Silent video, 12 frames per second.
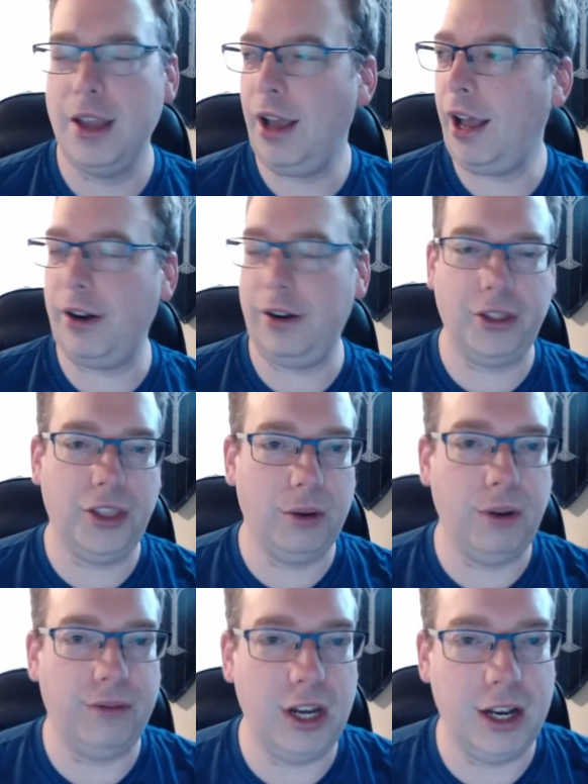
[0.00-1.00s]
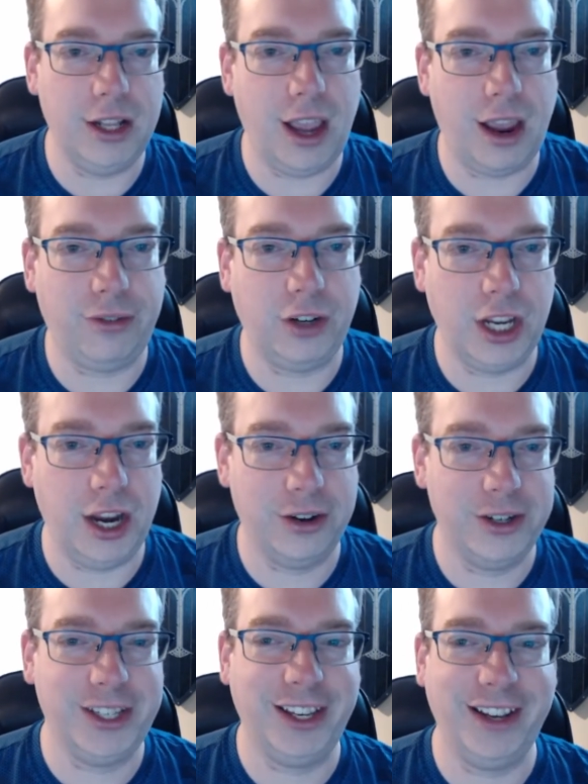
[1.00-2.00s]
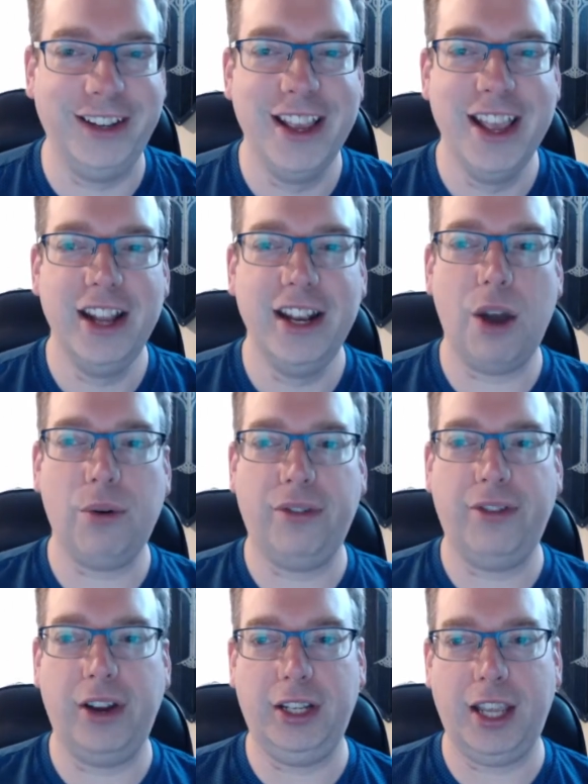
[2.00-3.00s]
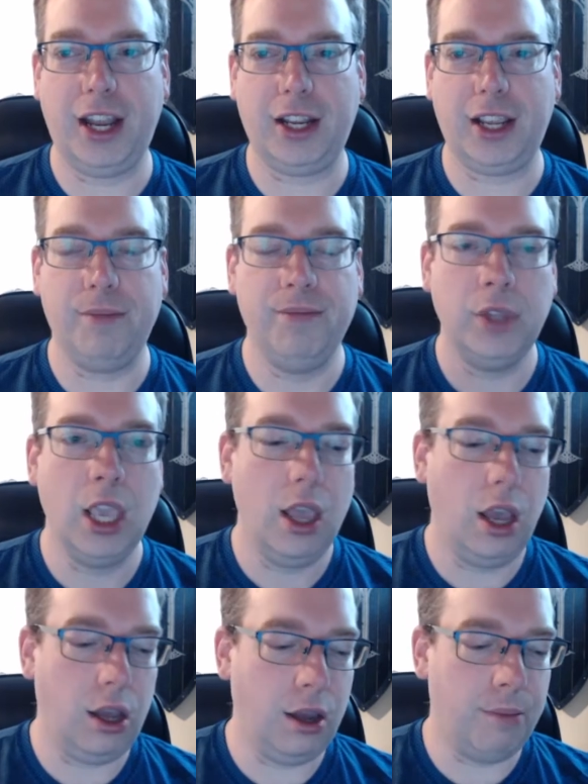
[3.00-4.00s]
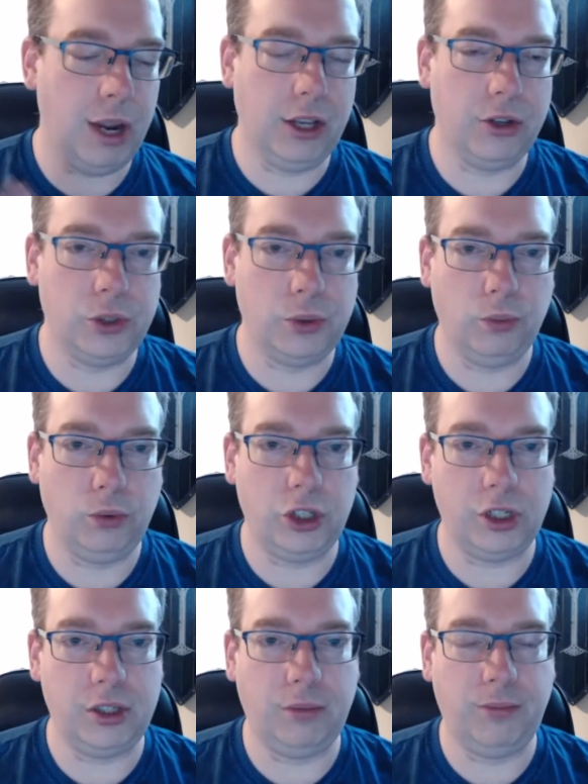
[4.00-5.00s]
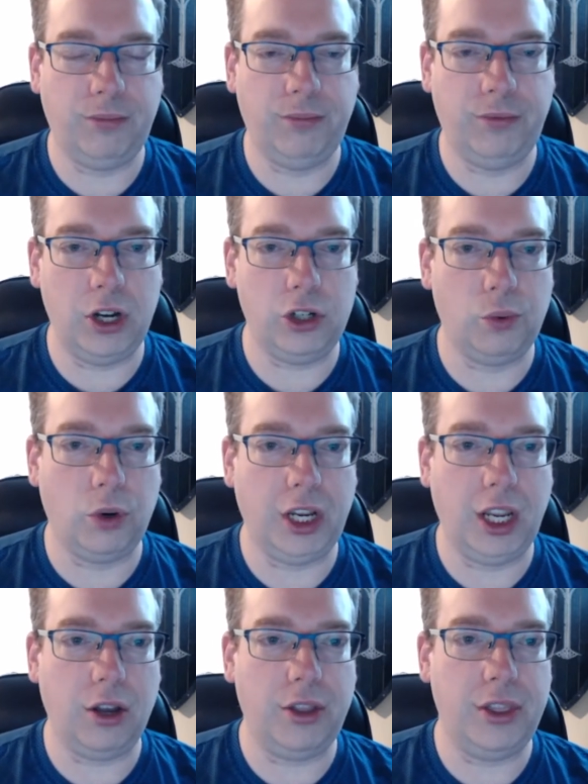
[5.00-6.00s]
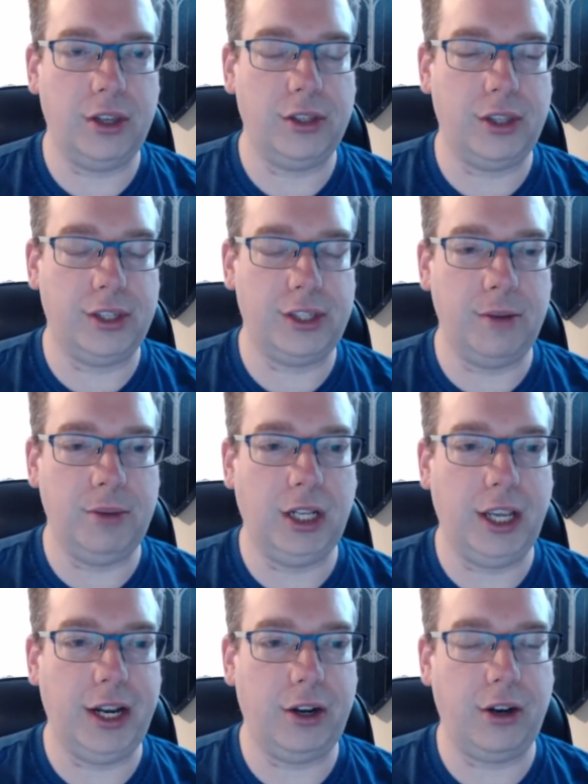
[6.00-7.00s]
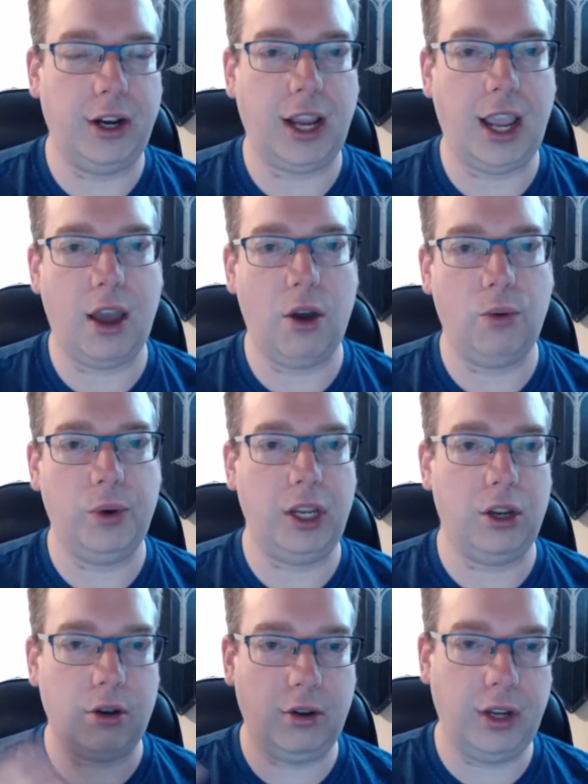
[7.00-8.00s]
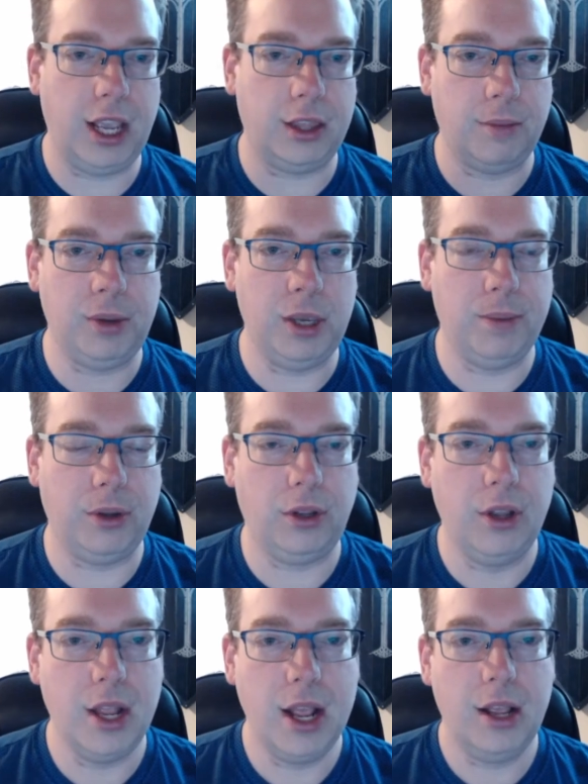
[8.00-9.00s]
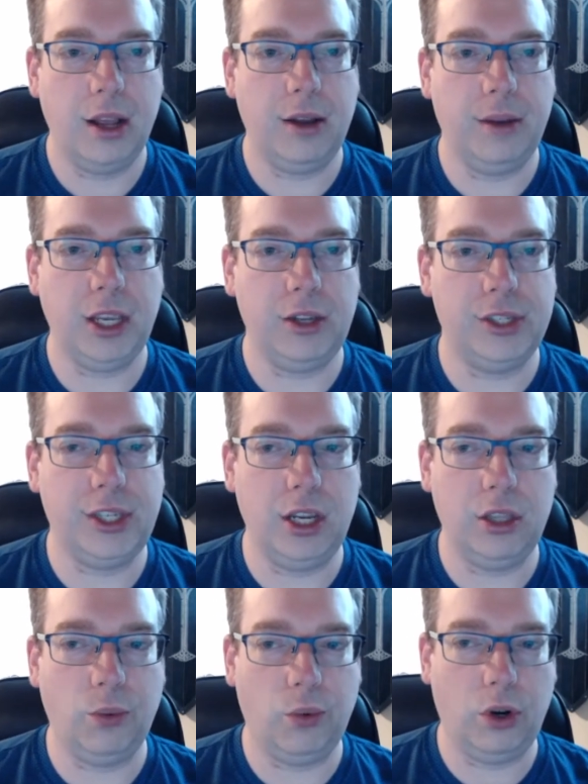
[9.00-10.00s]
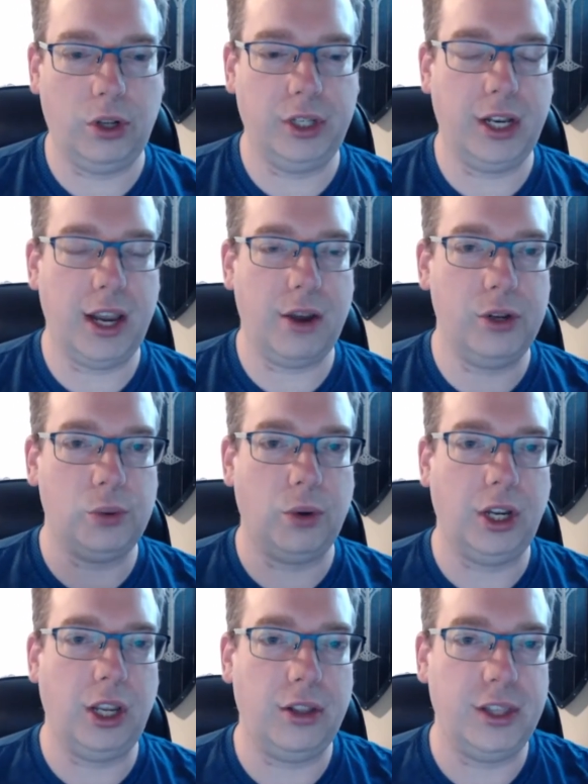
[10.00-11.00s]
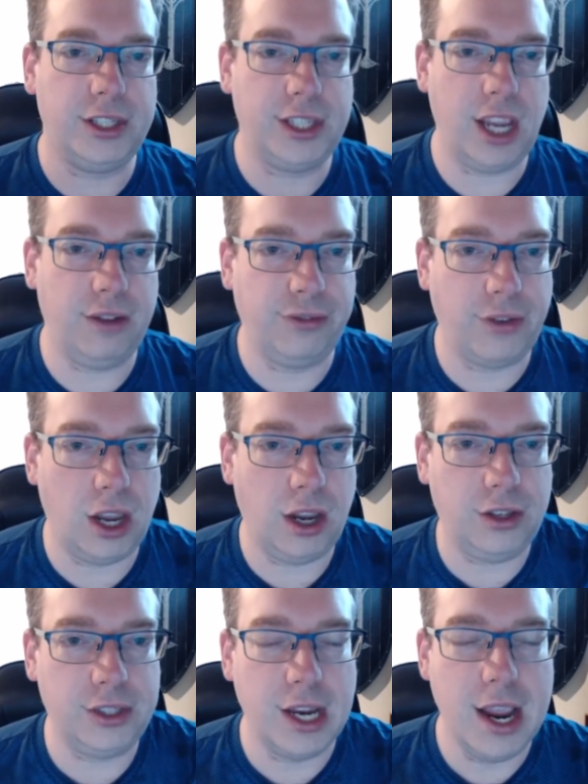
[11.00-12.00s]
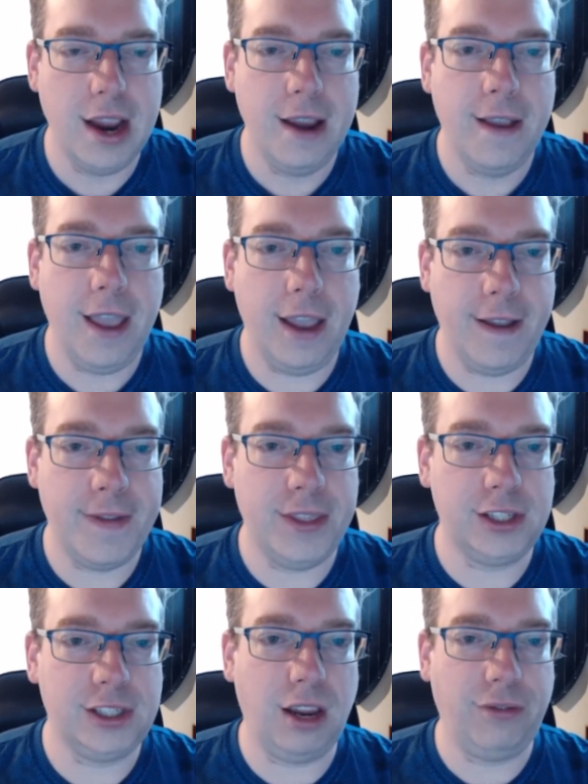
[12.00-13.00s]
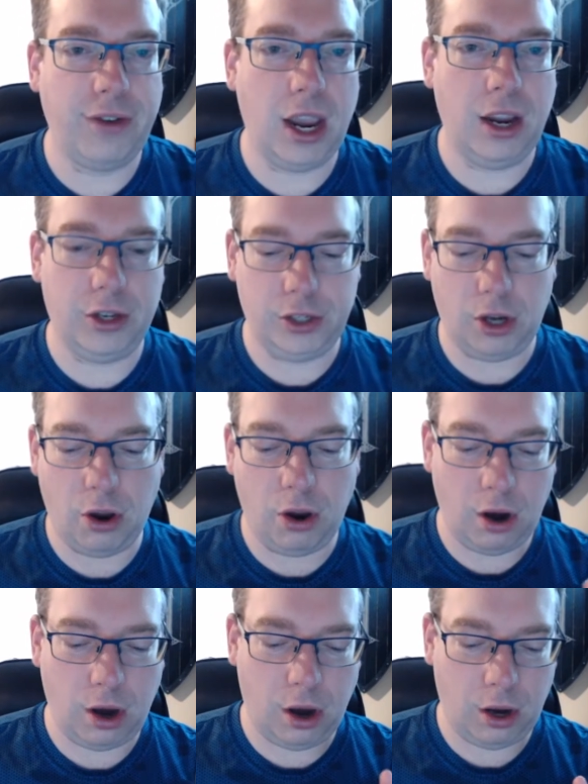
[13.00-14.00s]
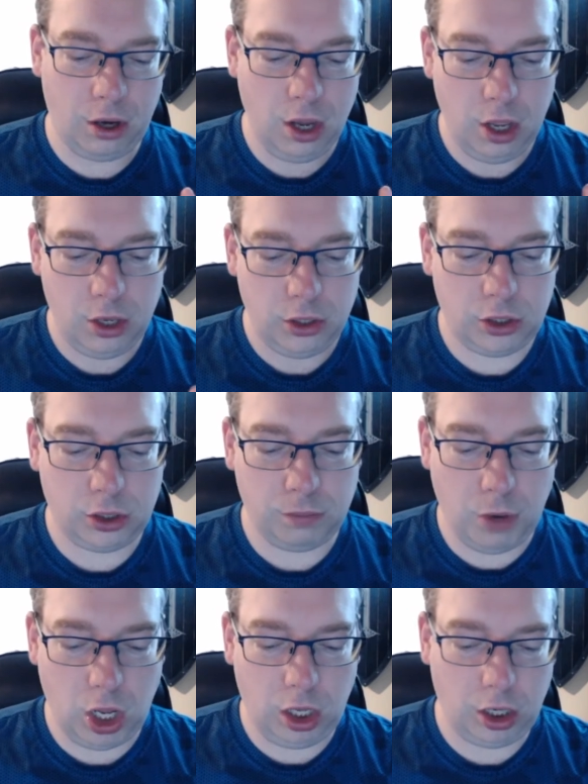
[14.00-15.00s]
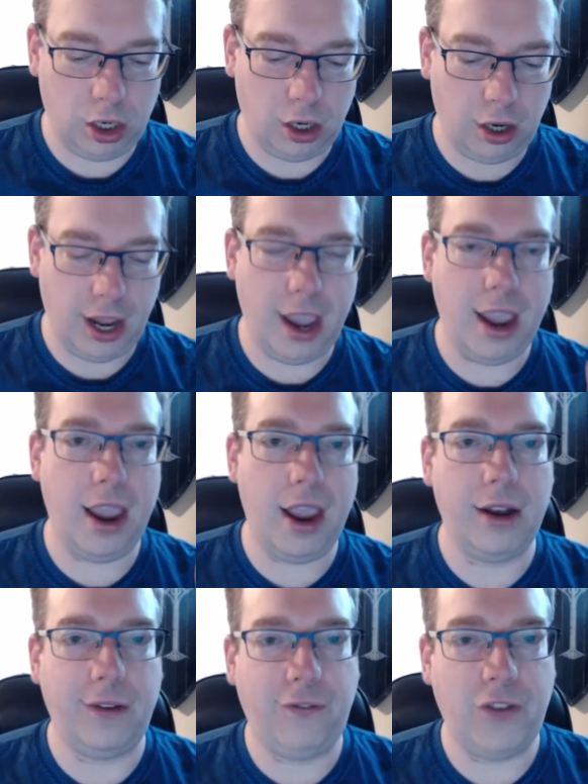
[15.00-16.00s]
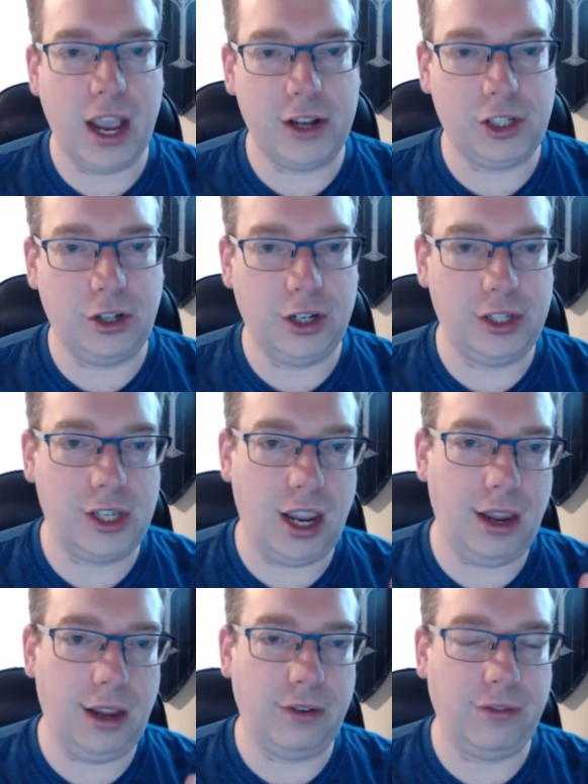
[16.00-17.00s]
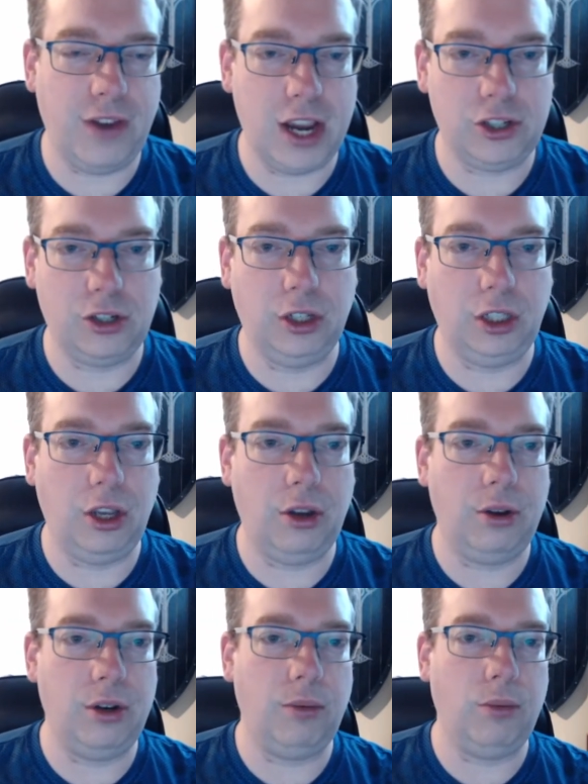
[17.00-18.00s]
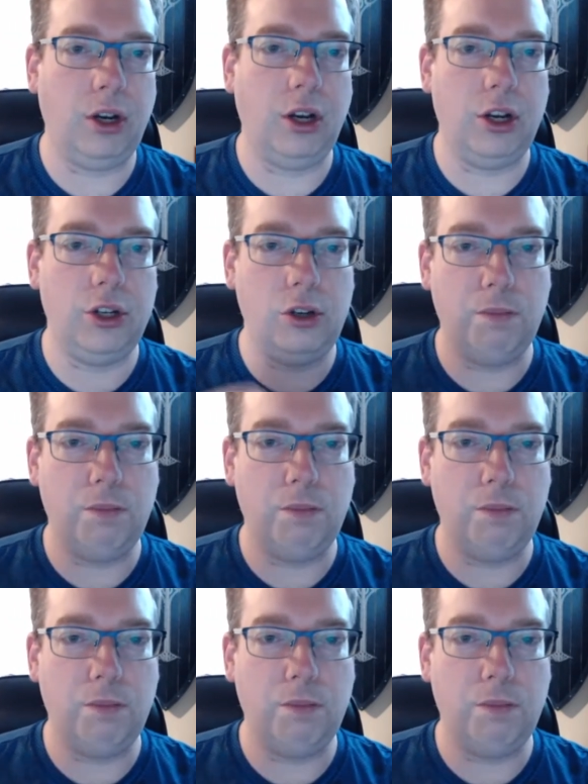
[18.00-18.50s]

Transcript: I don't know, I think we've needed that for years, and now we're finally getting it. Michael's just finished working on the simulator and how we create the people that you see in the world, and now he's working on the save files. And the save files are smaller and faster to save and faster to load, and we're going to do